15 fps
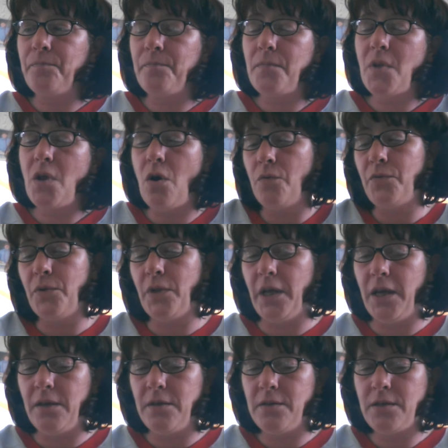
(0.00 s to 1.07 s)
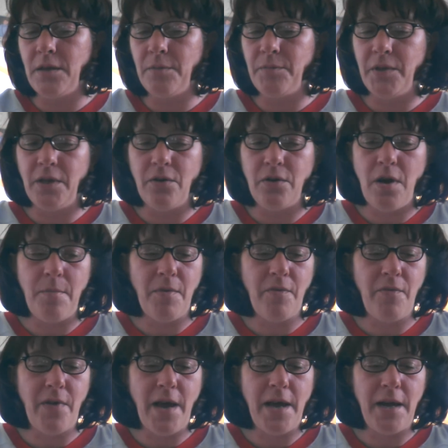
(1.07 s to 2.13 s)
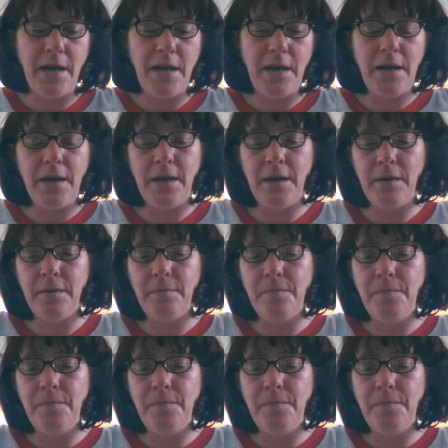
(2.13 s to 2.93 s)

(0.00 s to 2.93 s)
hopefully something will come of that. Another